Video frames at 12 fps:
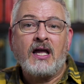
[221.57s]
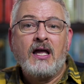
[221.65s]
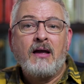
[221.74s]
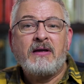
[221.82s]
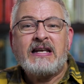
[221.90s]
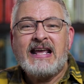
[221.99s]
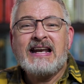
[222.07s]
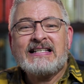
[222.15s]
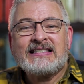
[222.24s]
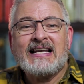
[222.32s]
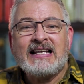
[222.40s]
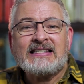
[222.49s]
I mean, in a
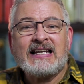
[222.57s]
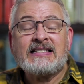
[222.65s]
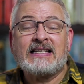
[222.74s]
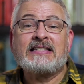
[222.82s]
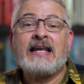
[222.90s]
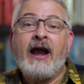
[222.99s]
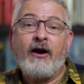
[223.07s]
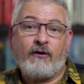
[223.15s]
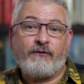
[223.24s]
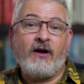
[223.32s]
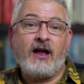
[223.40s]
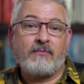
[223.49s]
sense, it's a
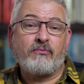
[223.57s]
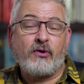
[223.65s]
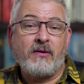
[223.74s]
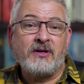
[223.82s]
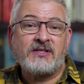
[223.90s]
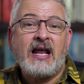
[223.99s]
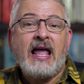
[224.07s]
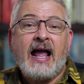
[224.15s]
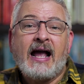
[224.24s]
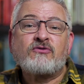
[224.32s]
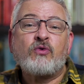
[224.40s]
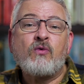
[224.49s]
terrifying premise
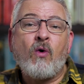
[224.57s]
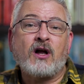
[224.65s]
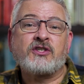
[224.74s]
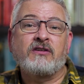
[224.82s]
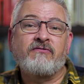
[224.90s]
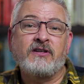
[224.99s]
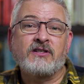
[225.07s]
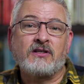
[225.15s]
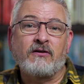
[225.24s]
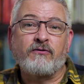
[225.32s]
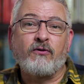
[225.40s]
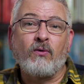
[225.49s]
as we watch events
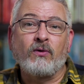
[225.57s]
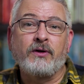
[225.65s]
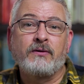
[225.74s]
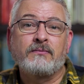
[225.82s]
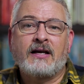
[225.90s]
unfold.